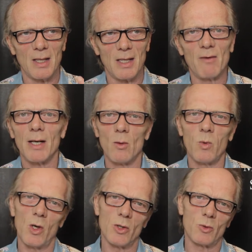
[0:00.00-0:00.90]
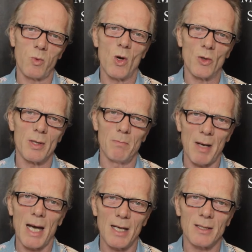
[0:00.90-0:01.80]
There ain't a worse word than
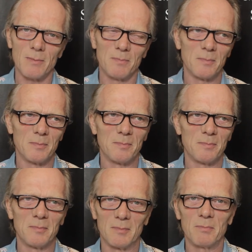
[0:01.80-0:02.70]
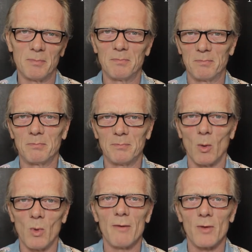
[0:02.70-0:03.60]
bad,
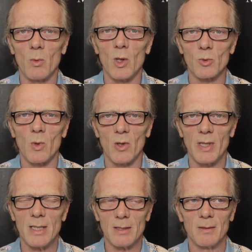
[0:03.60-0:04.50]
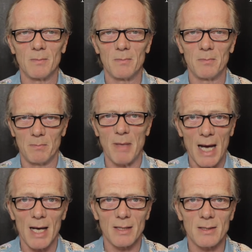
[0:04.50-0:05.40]
but whatever the worst word is,
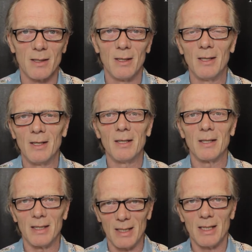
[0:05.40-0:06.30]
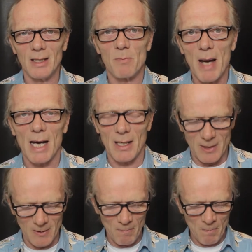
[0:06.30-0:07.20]
bad, it is bad.